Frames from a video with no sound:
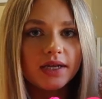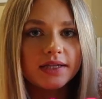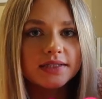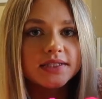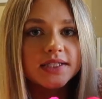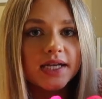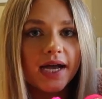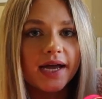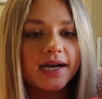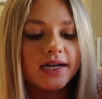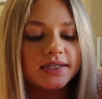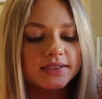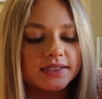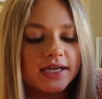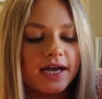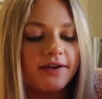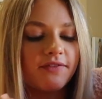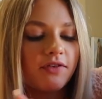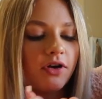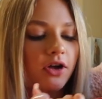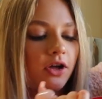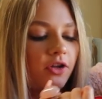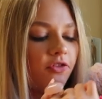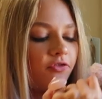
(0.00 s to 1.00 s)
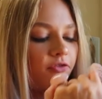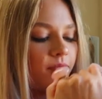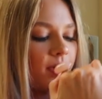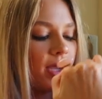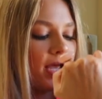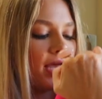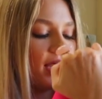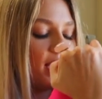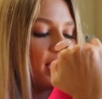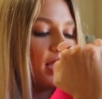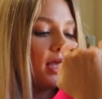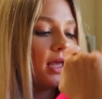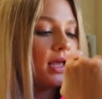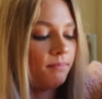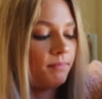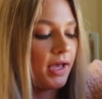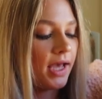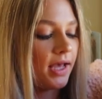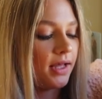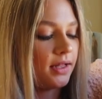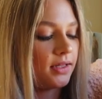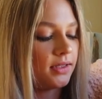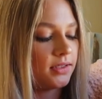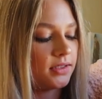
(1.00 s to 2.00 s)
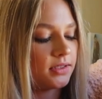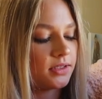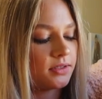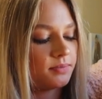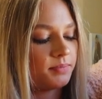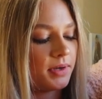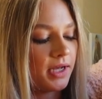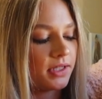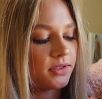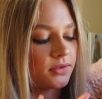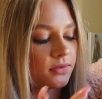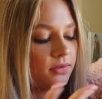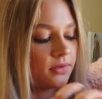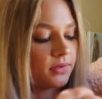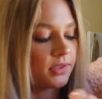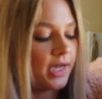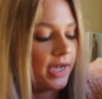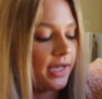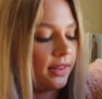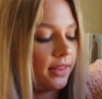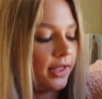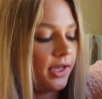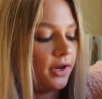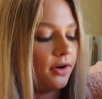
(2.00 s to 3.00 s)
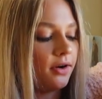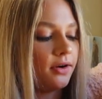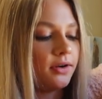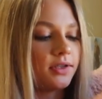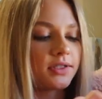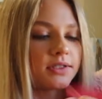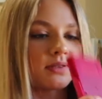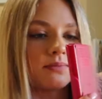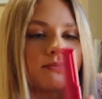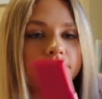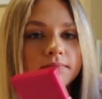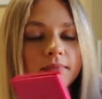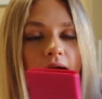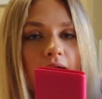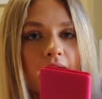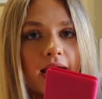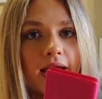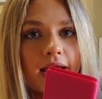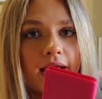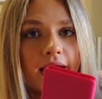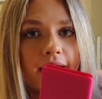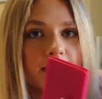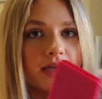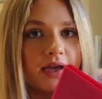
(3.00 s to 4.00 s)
Inside I just have all of my pens, pencils, highlighters, my